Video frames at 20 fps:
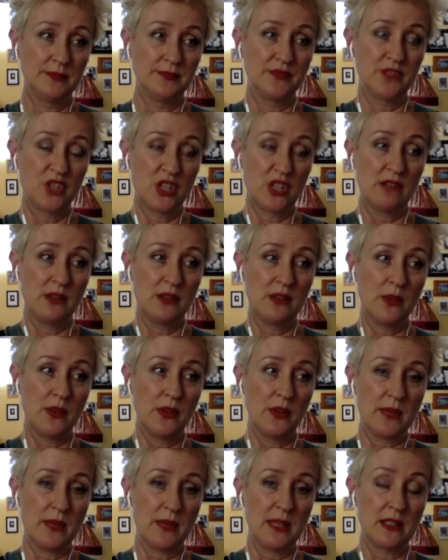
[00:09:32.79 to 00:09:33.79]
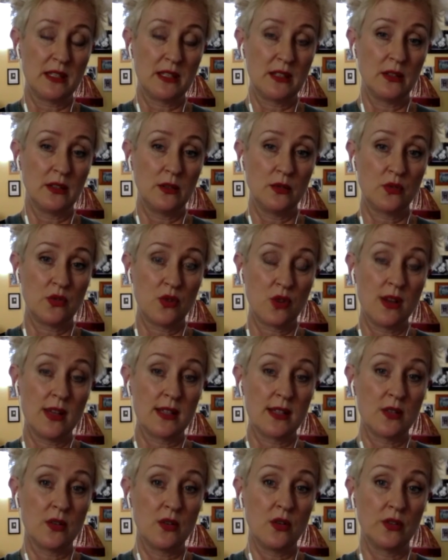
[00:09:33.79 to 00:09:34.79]
Shira with me, to try
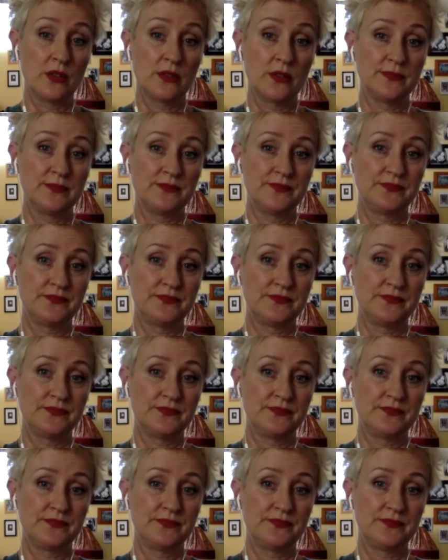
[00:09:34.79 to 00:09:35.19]
it on.